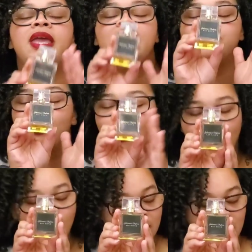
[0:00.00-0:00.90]
It's
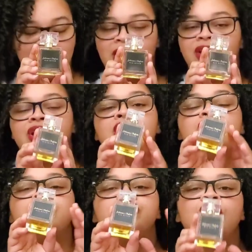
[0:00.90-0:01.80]
all in here.
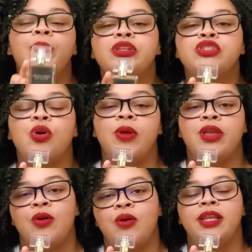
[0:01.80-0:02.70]
So much going
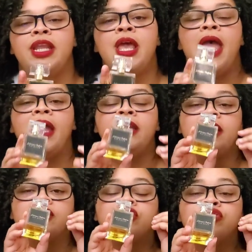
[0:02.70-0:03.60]
on. And it
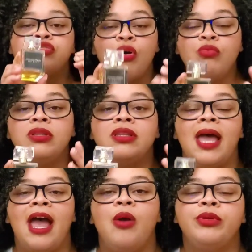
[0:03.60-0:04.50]
is so
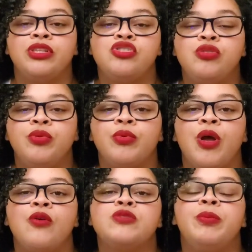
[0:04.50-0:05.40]
loud with the
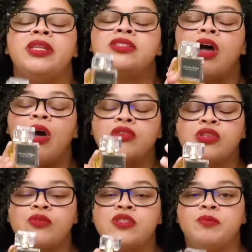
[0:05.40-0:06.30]
tuberose, but it's
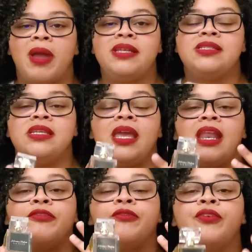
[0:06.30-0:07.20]
also spicy. And
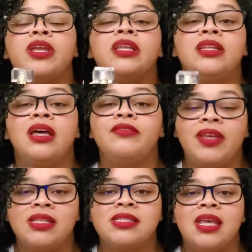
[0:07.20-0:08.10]
I freaking love
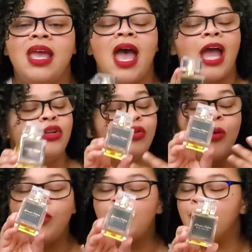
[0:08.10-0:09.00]
it. I don't know
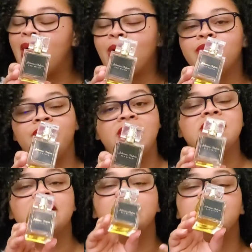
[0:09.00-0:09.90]
what about
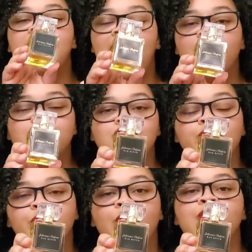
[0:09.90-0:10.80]
this loud
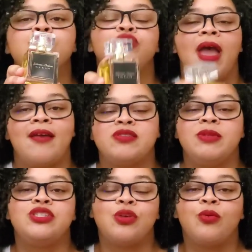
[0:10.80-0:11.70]
tuberose drives
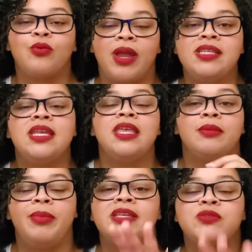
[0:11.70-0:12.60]
me so crazy in the
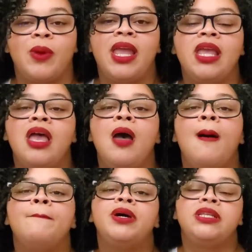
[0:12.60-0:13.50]
best way,
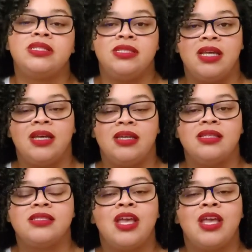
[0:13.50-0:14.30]
but it does.